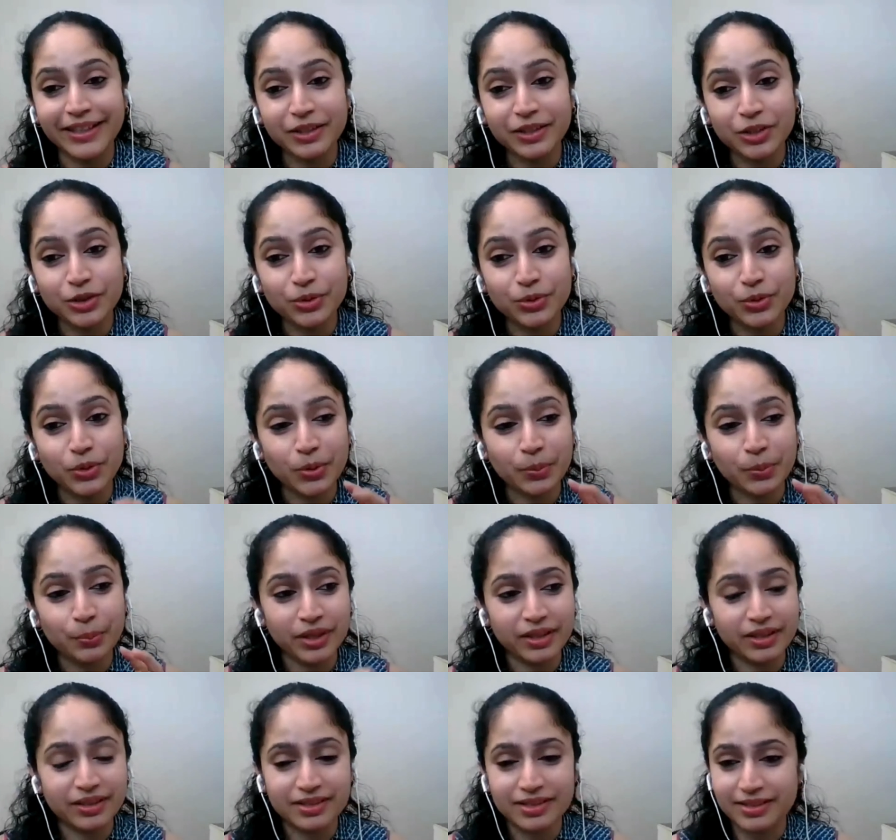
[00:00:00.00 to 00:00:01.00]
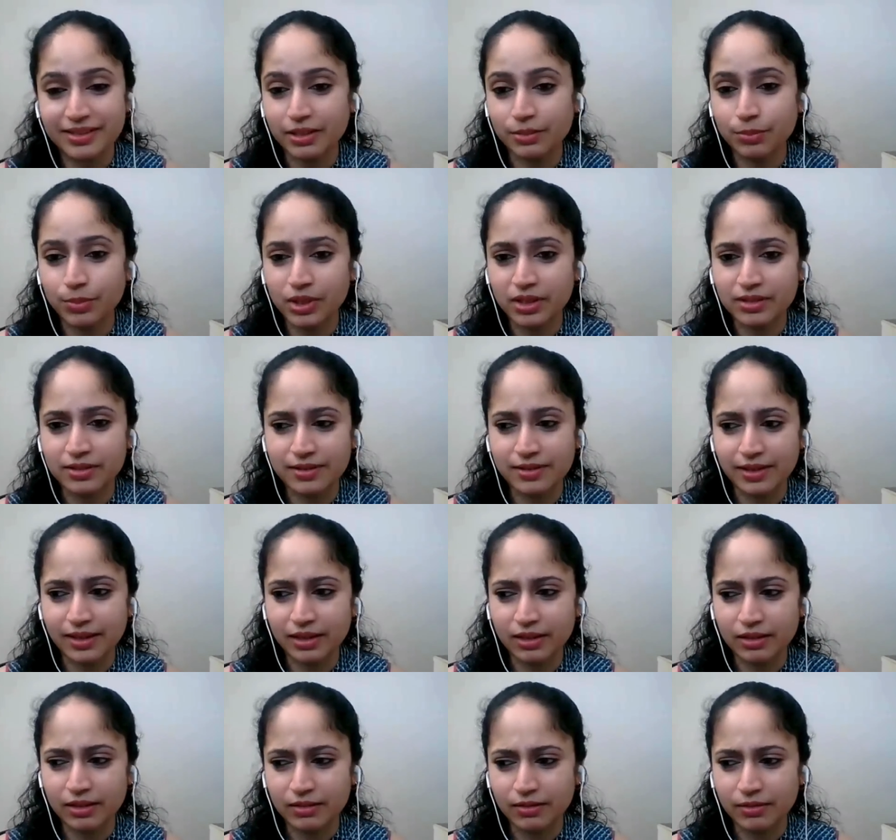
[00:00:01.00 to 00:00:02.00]
thing, you know, parents tell me is
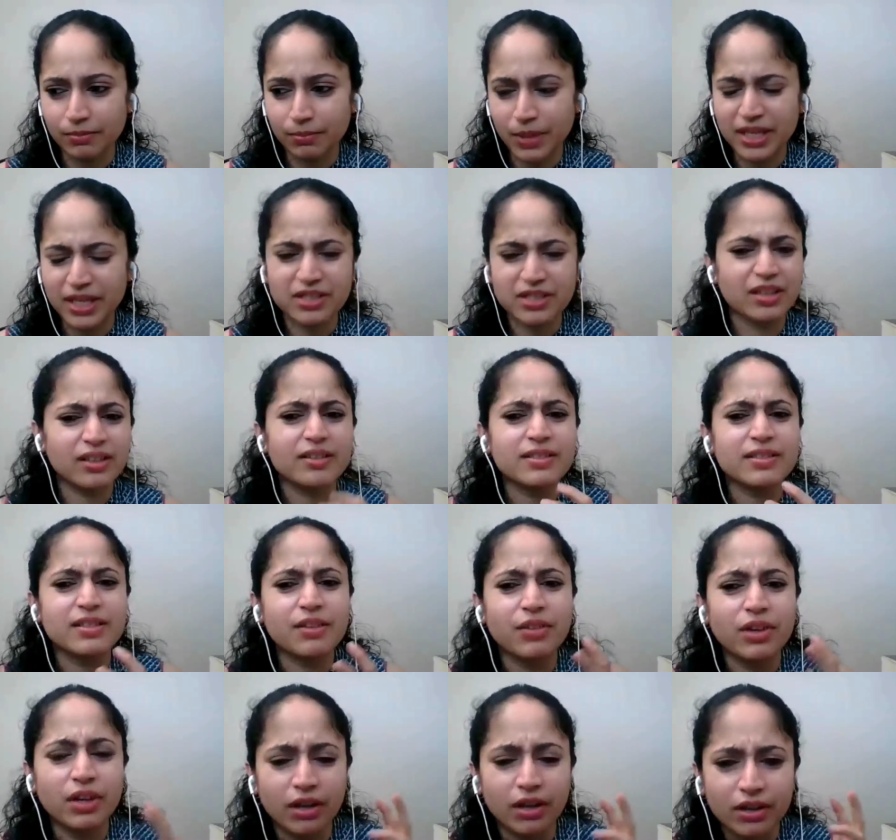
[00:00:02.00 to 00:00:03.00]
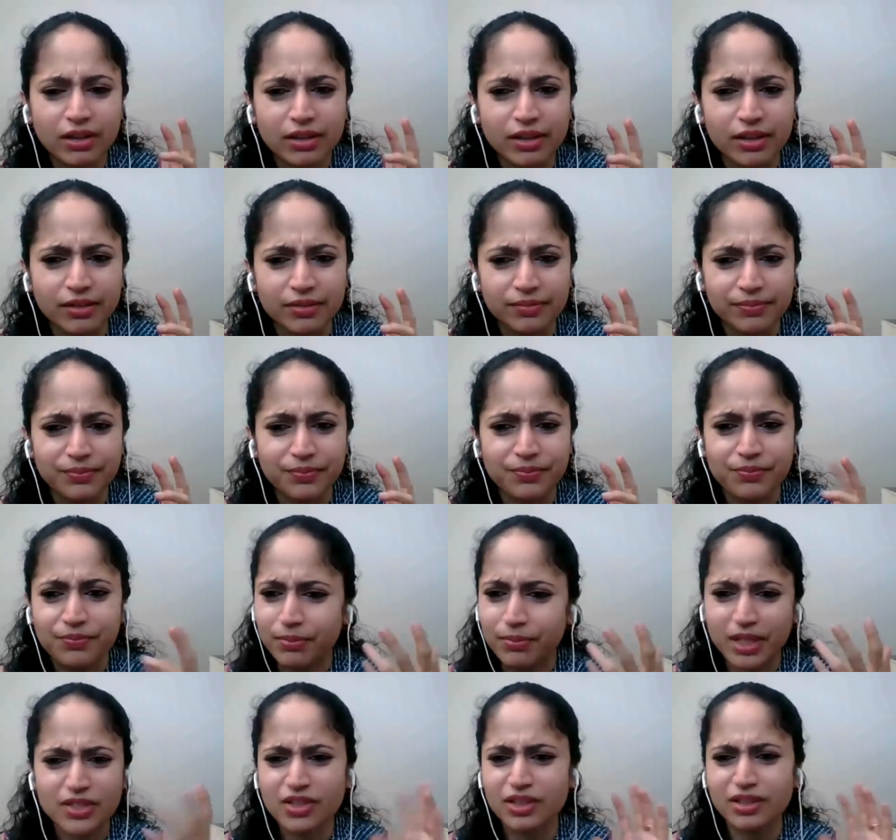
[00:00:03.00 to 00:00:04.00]
that my child is never hungry.
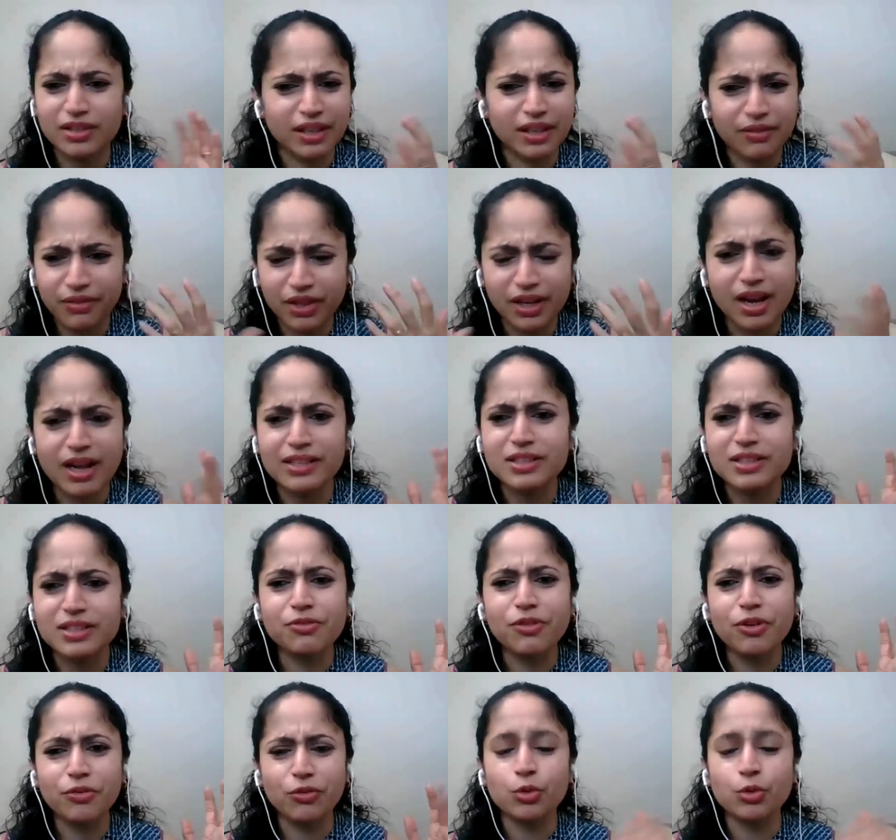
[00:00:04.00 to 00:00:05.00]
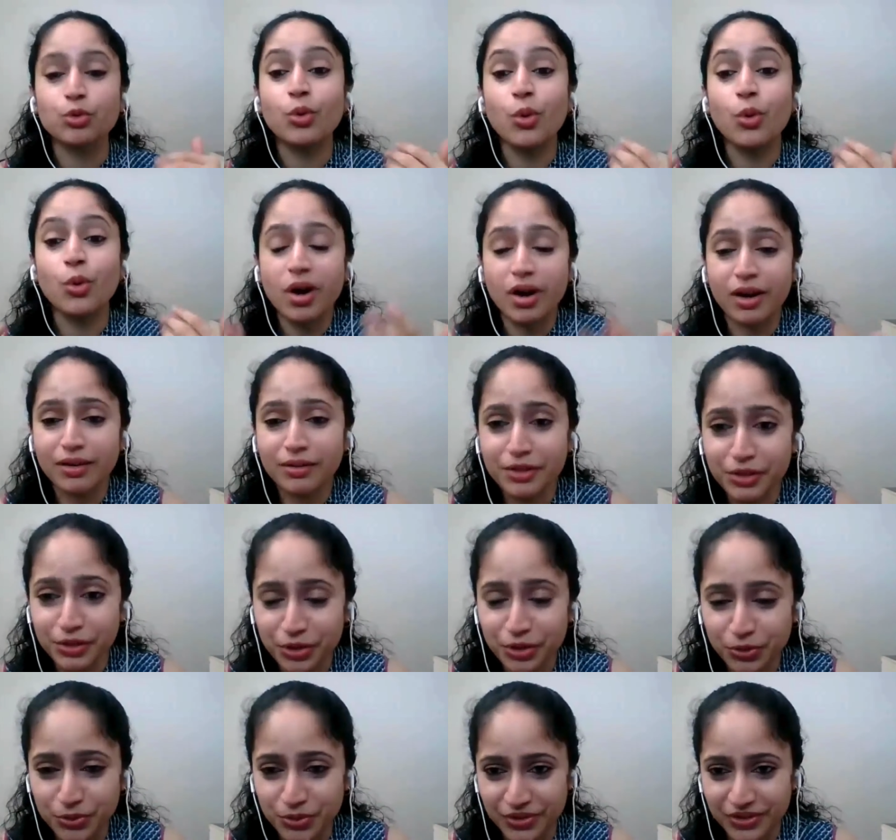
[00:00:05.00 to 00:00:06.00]
My child never asks for food. No hunger
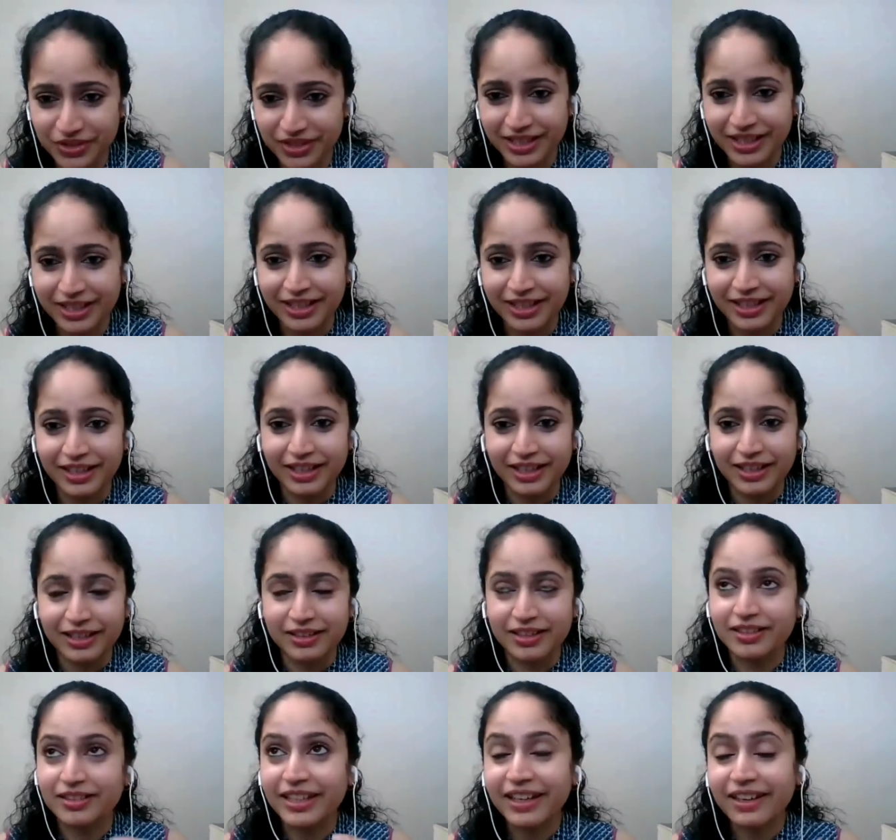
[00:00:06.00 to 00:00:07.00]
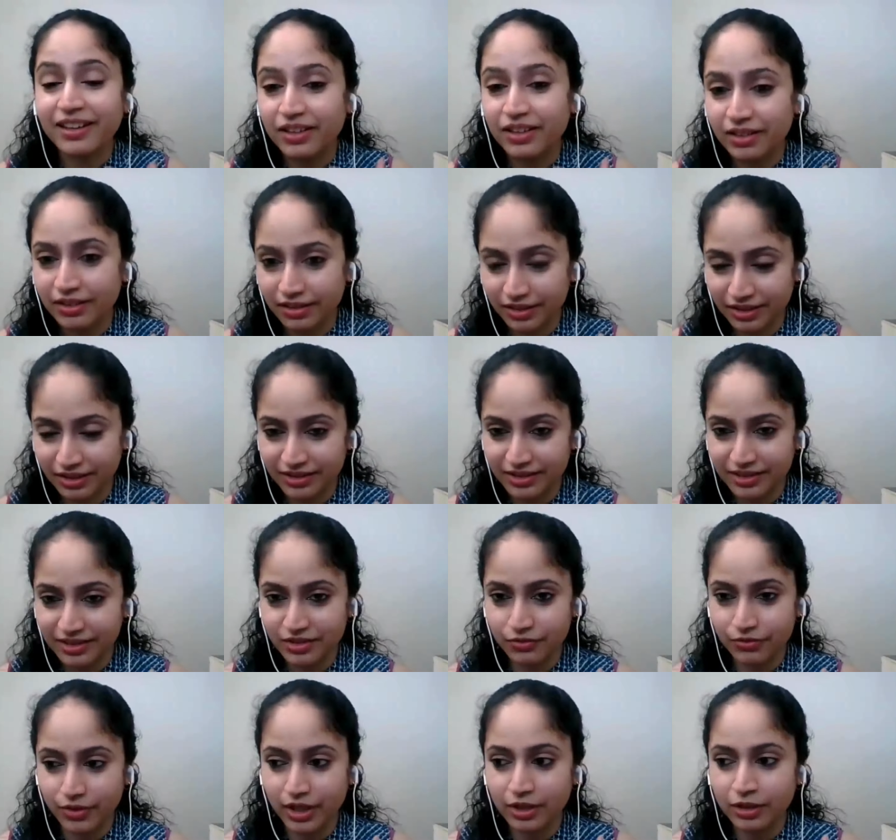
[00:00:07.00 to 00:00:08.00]
cues. The thing here is